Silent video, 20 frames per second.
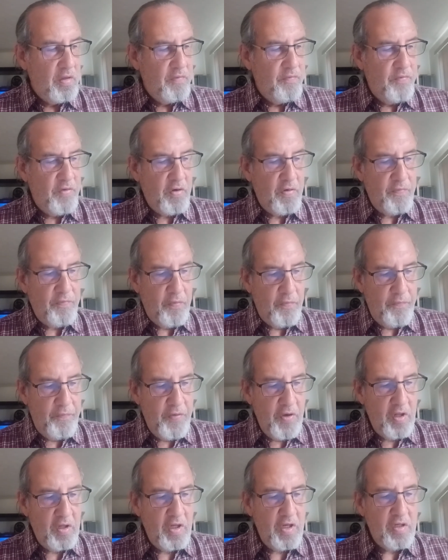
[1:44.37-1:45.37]
very
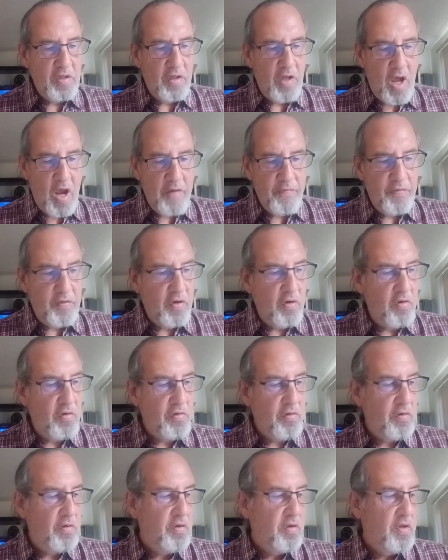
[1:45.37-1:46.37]
fulfilling,
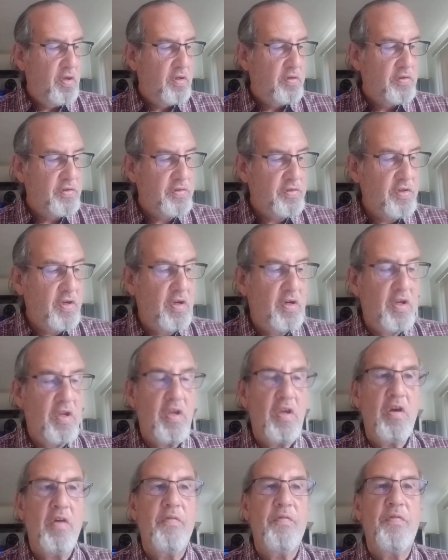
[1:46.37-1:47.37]
lifelong
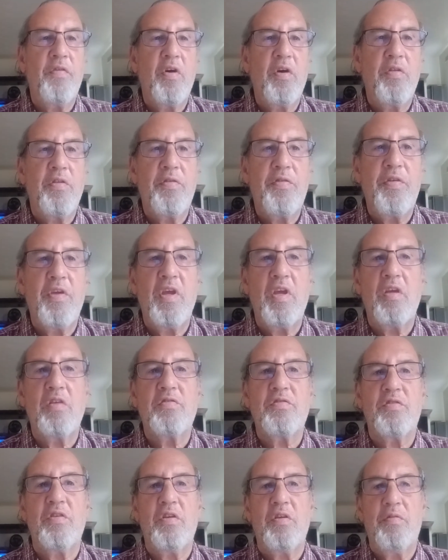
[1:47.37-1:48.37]
study of the
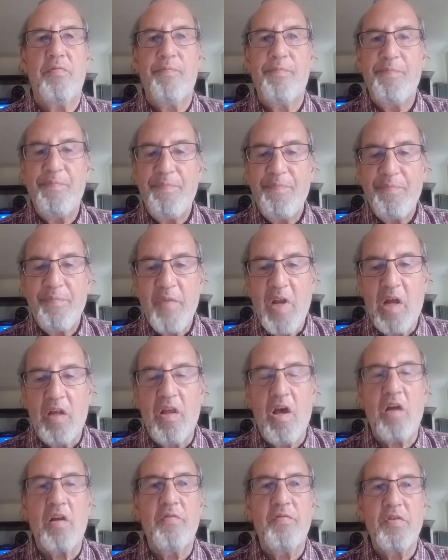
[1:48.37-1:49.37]
things that a
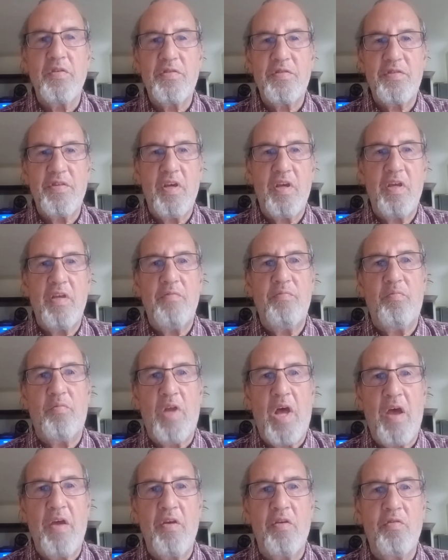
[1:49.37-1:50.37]
lot of us say
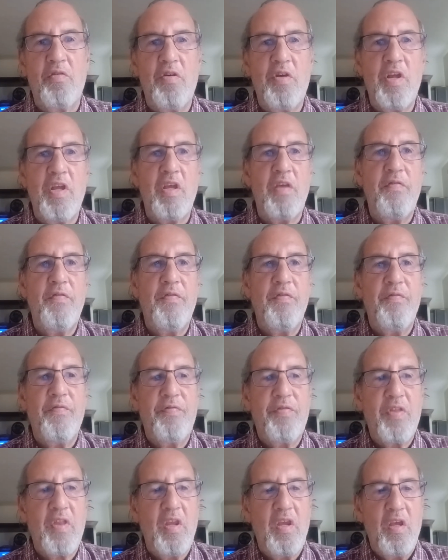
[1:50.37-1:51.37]
lie underneath,
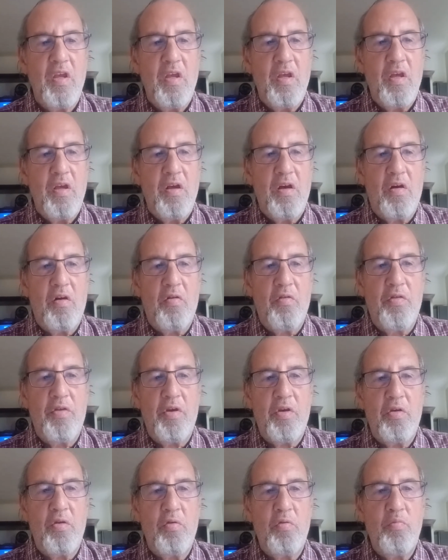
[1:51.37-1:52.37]

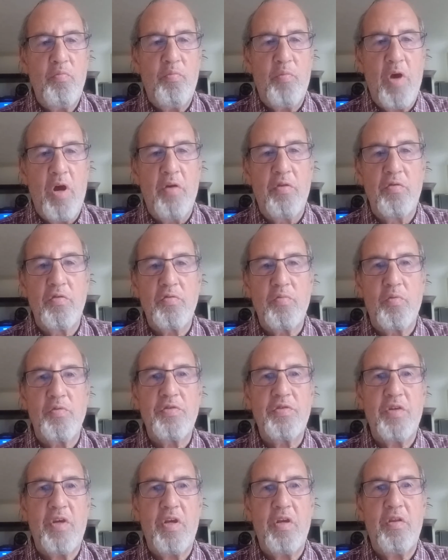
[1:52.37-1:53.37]
although others will
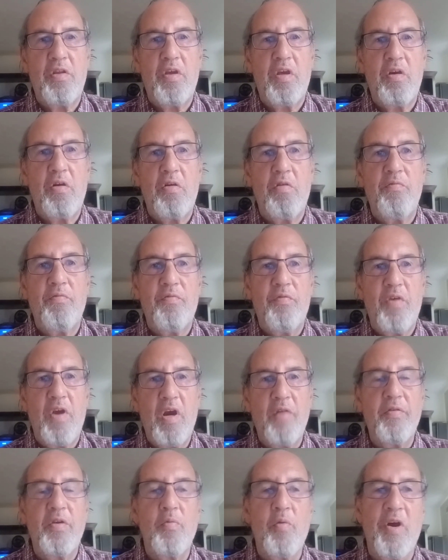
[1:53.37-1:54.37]
say they're
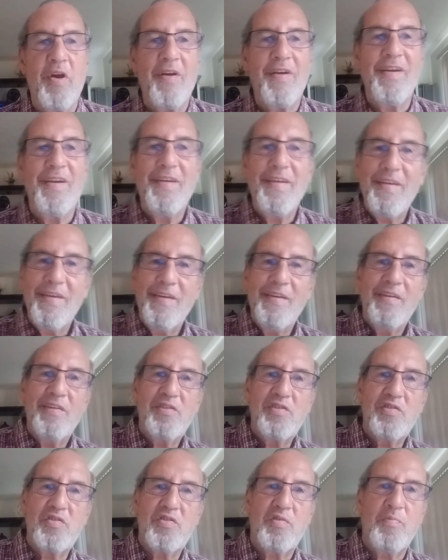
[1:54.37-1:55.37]
everywhere.
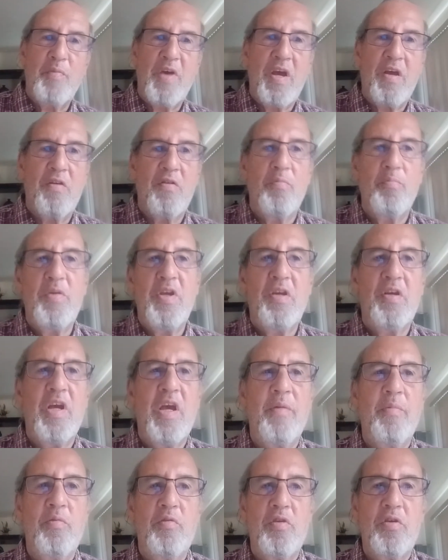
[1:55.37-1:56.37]
It's just a matter of being
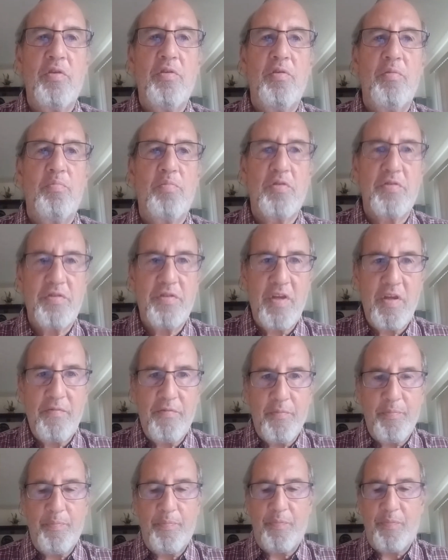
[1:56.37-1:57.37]
able to perceive
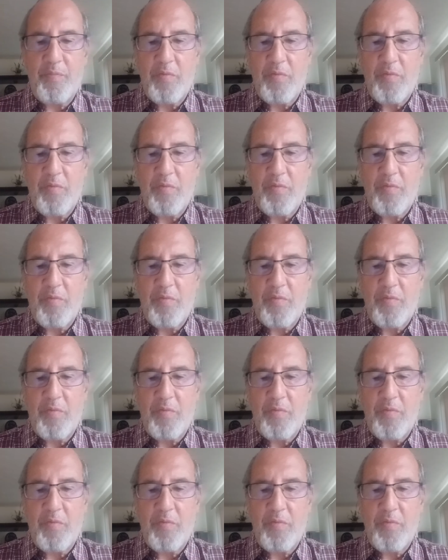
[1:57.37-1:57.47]
them.